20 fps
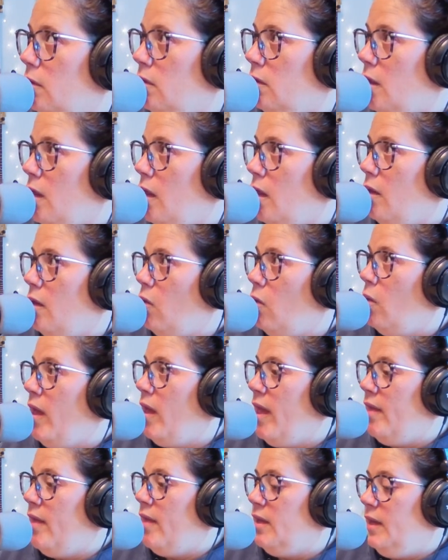right.
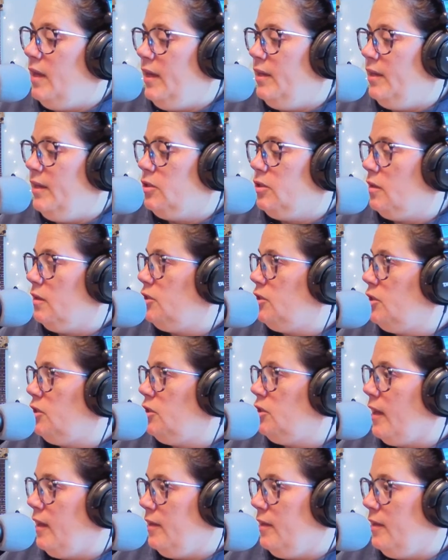and then he took the
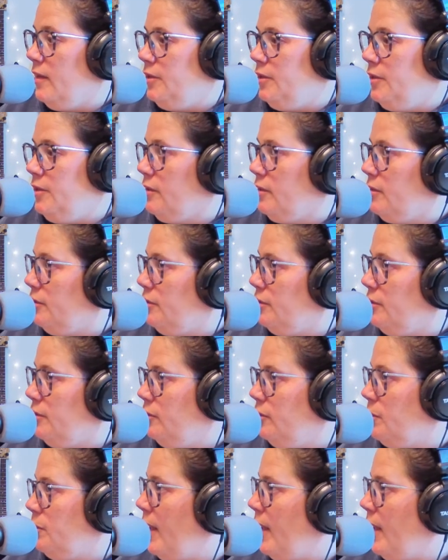jacket and she took her shoes